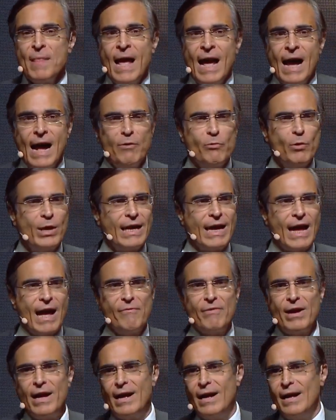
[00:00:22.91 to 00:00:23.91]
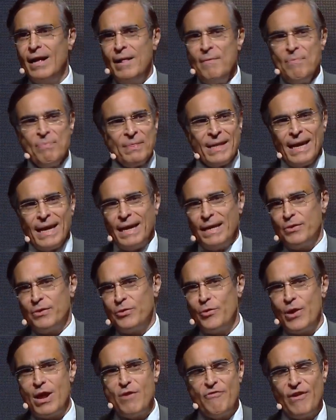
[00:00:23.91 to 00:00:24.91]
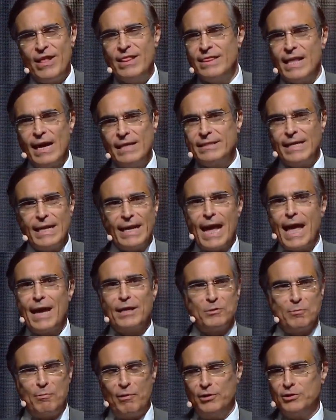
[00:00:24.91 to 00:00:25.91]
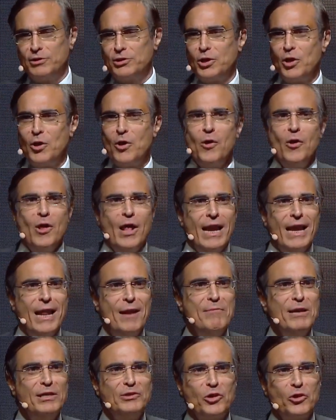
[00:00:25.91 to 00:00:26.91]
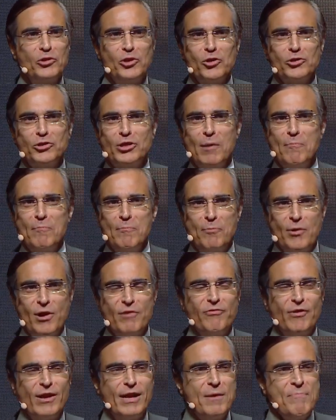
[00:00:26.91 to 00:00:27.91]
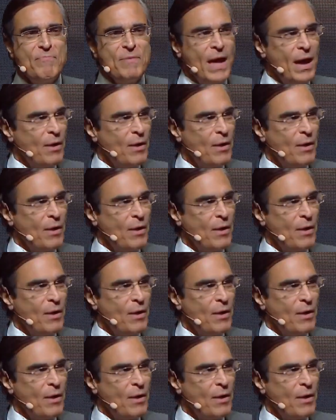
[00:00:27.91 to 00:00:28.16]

And we have three fantastic experts. So let me introduce them briefly.